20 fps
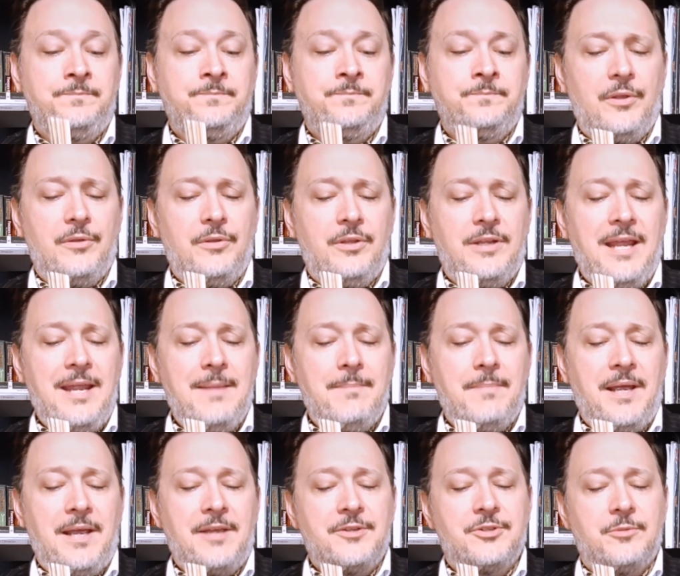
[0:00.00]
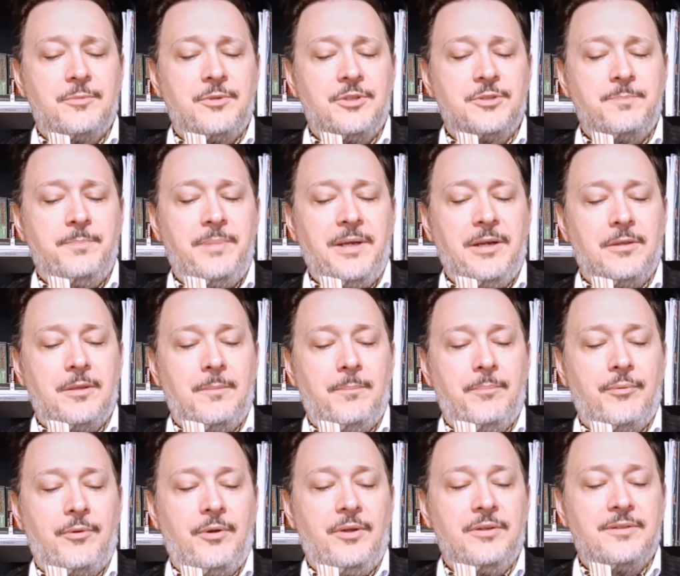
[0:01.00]
Although the game master must bear the
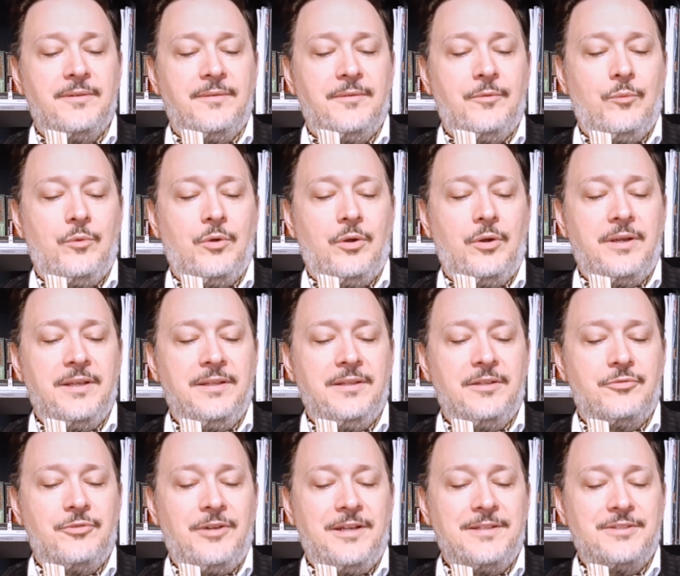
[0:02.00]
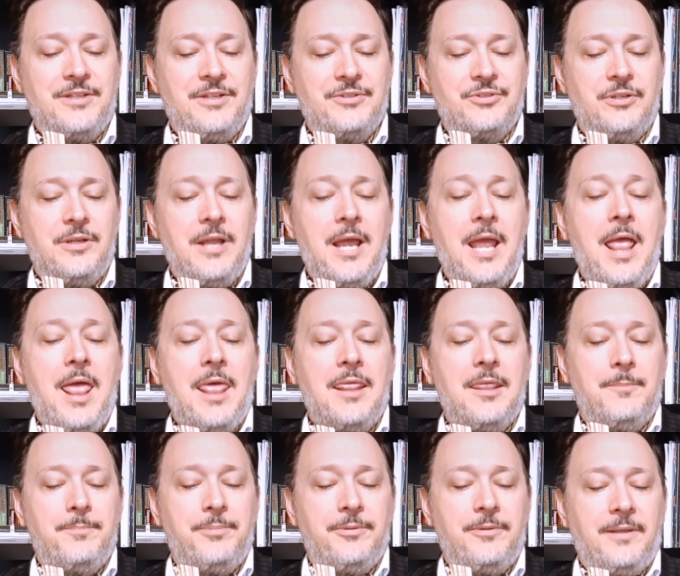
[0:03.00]
brunt of the work in the transition,
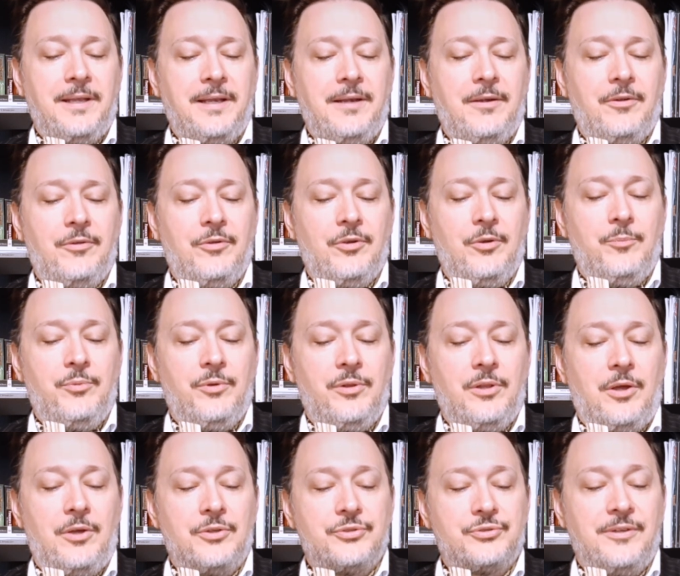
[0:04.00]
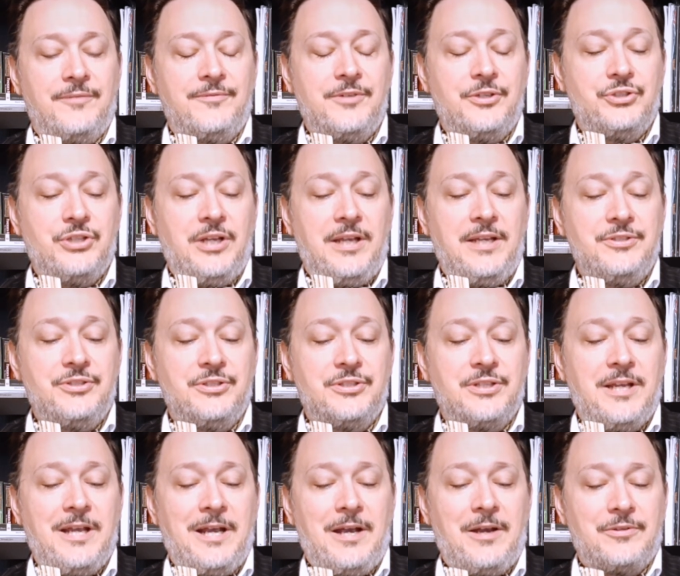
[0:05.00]
the player group will also have to change
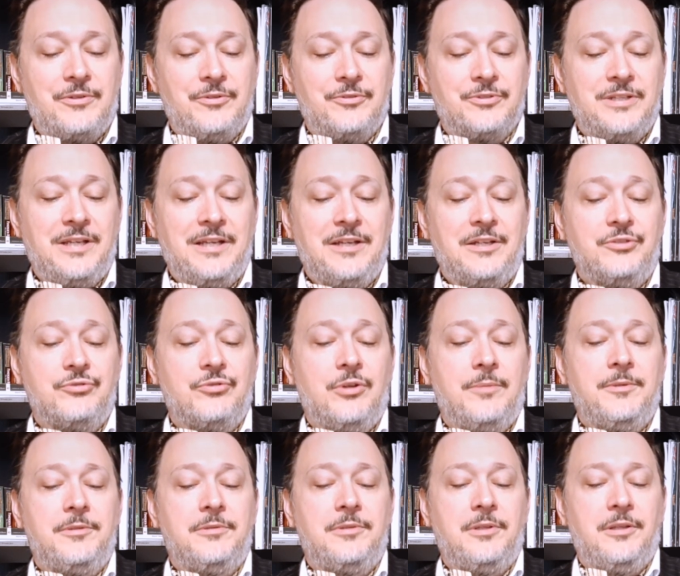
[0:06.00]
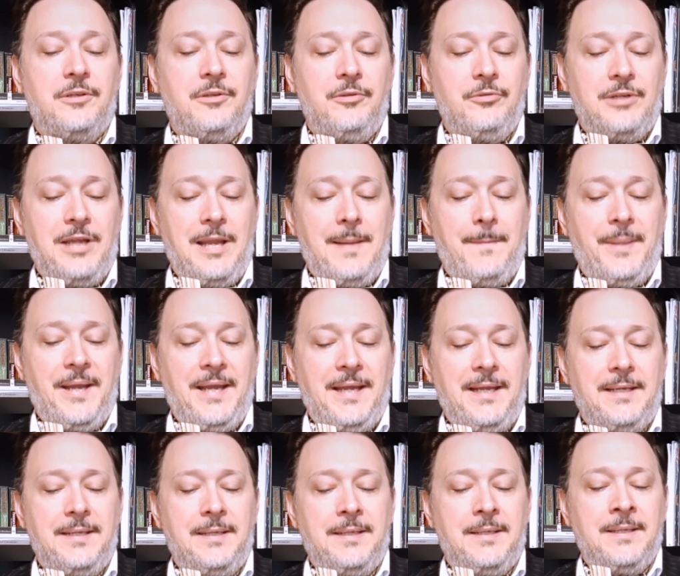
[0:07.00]
its characters and contribute to the new
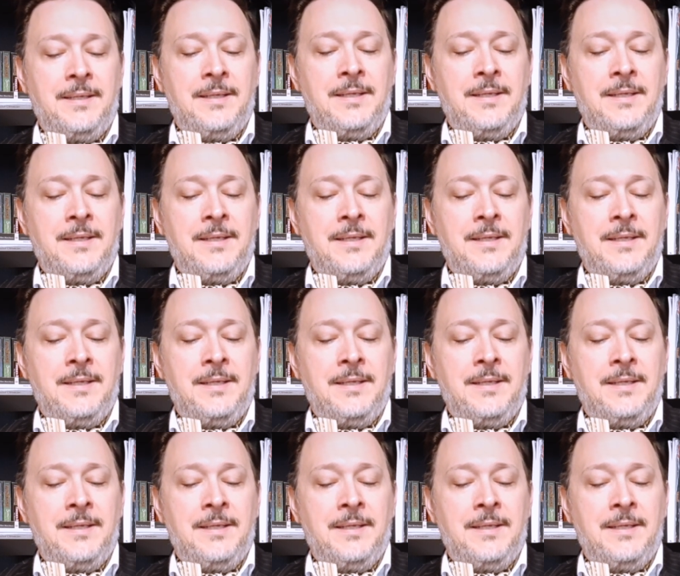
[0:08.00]
campaign.